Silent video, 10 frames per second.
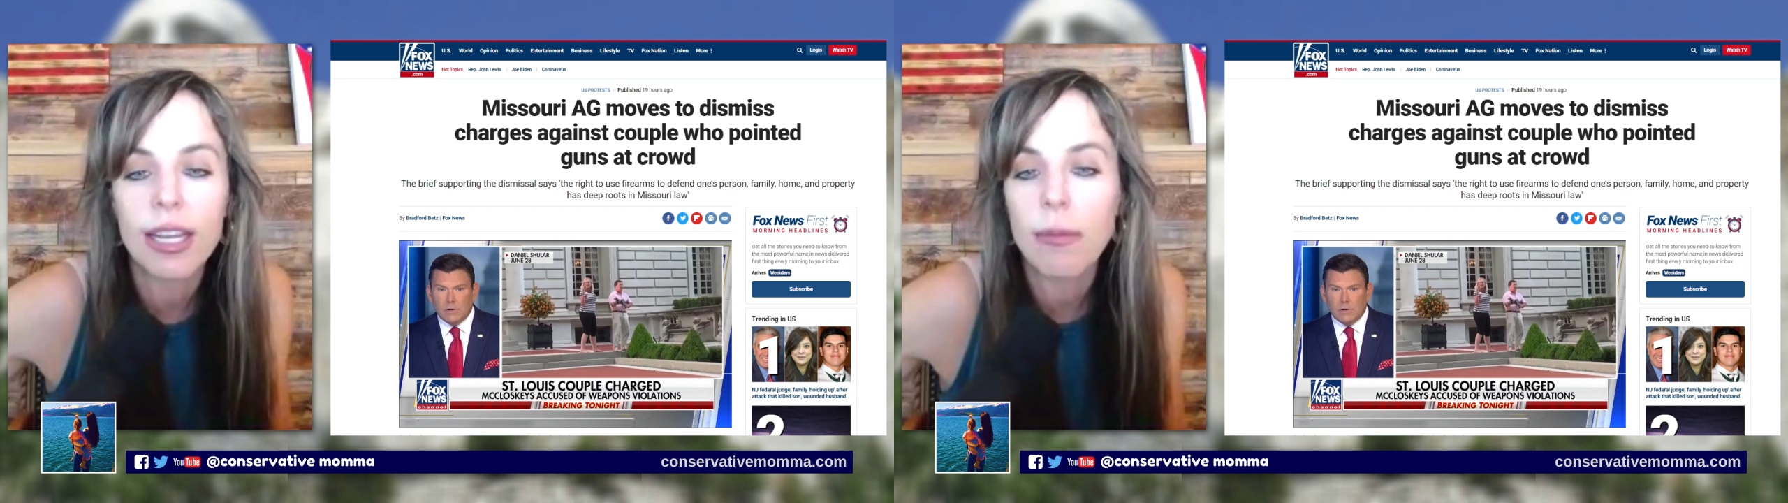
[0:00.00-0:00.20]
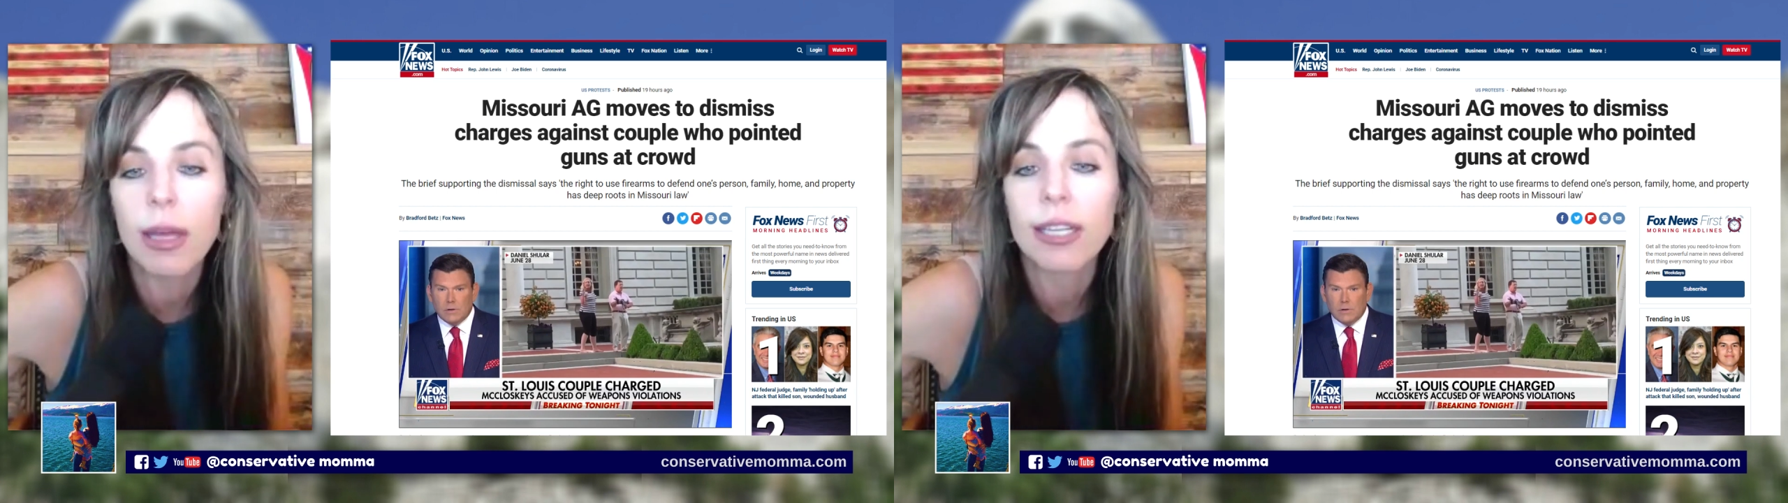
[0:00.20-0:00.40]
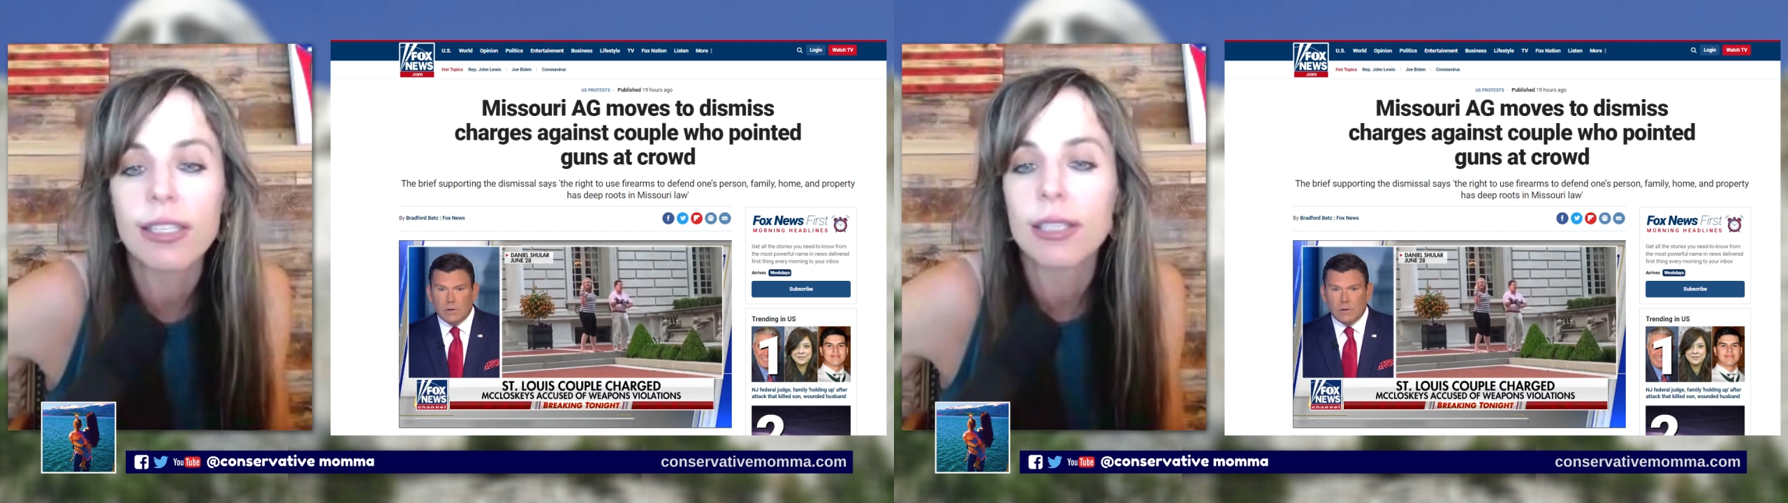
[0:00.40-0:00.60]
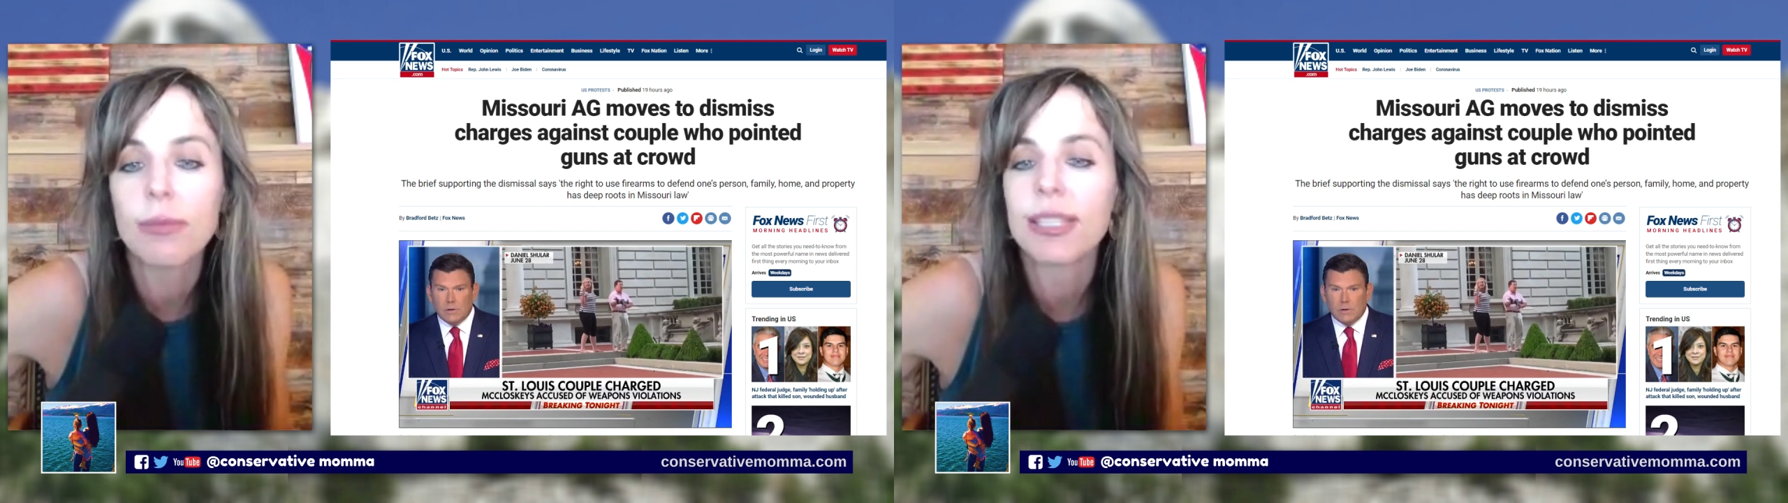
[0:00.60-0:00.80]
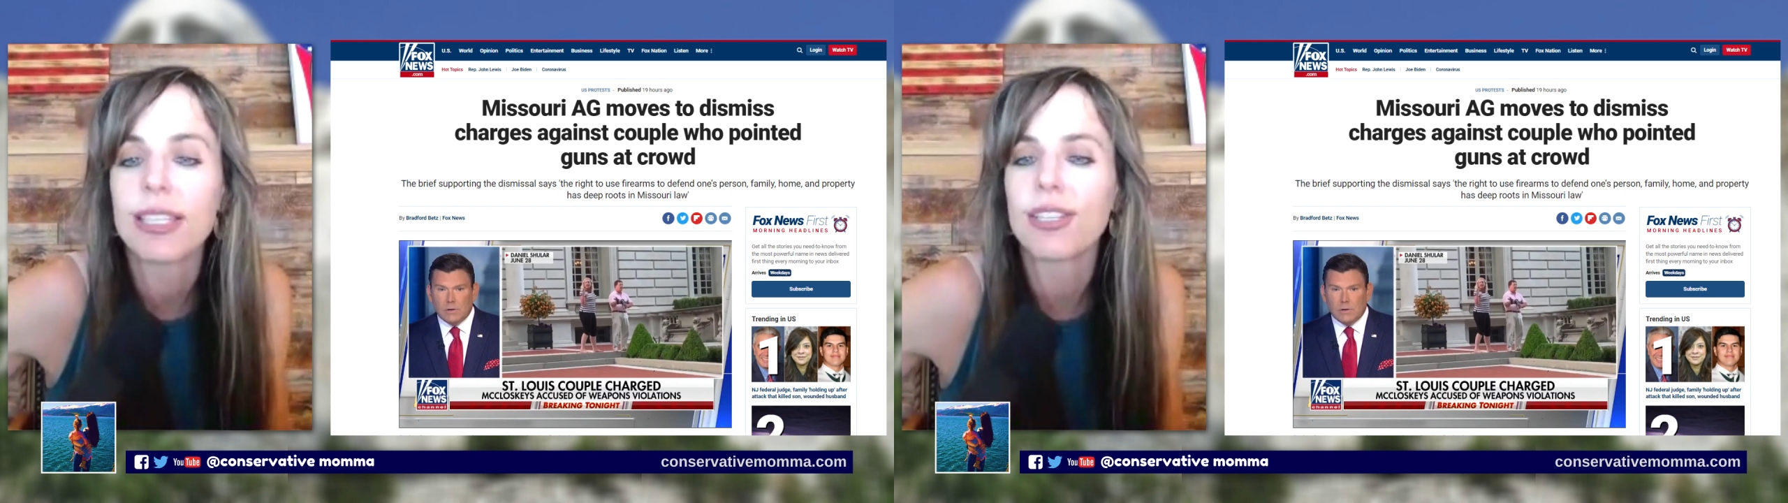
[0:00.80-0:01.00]
I'm going to
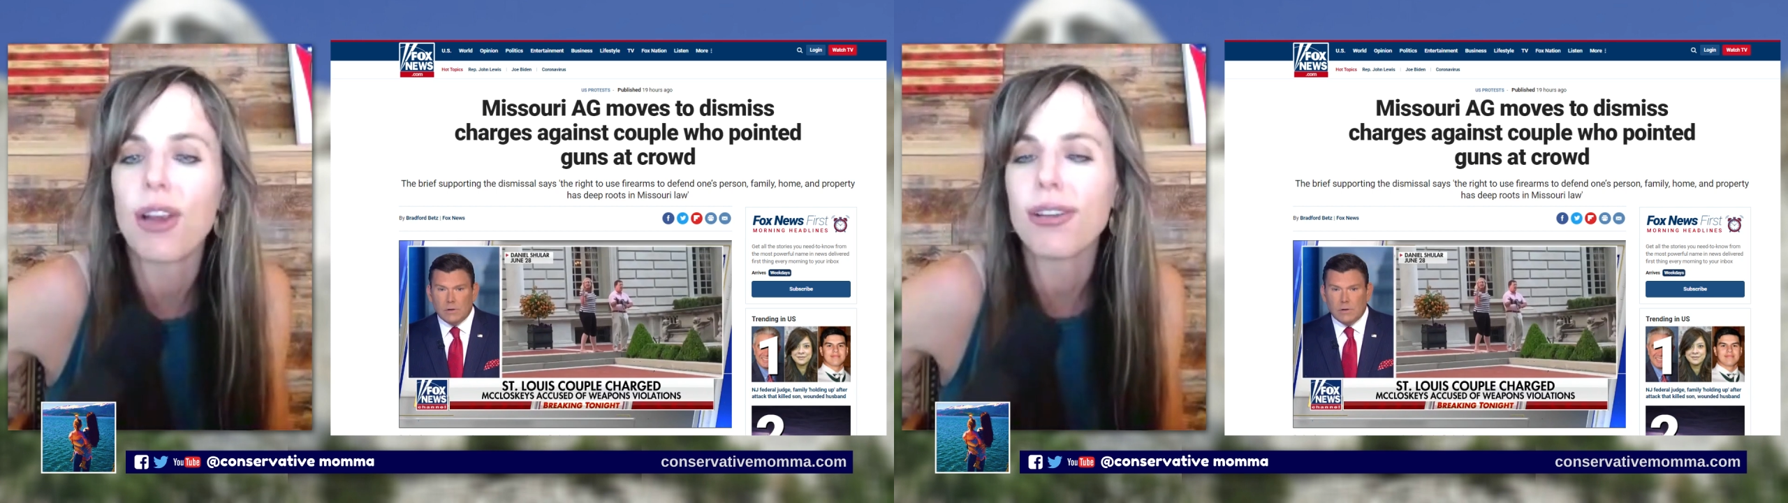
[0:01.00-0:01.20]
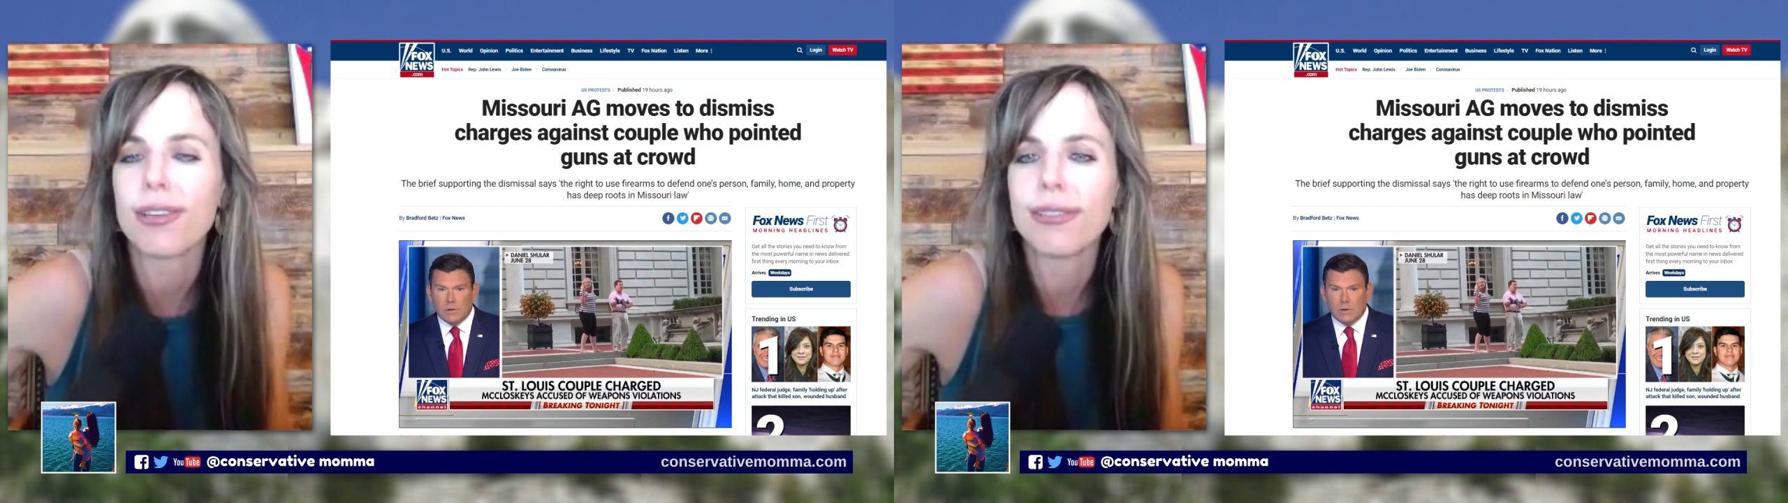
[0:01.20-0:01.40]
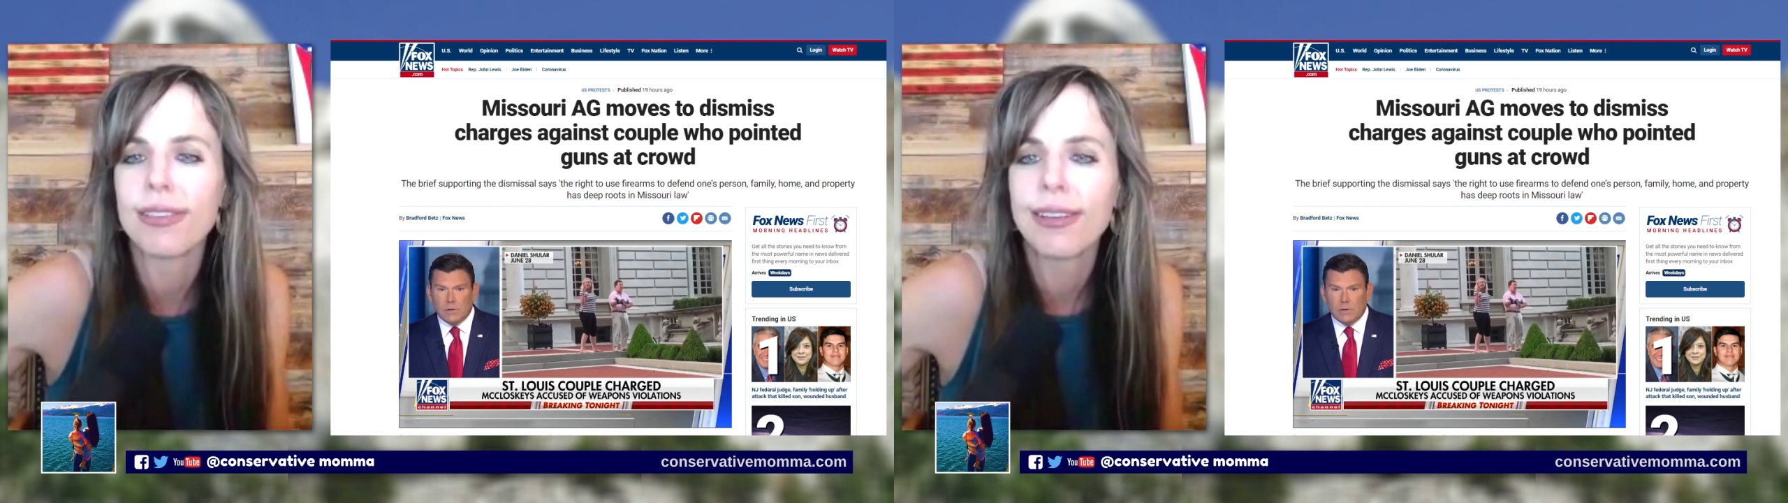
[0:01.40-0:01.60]
dismiss these charges,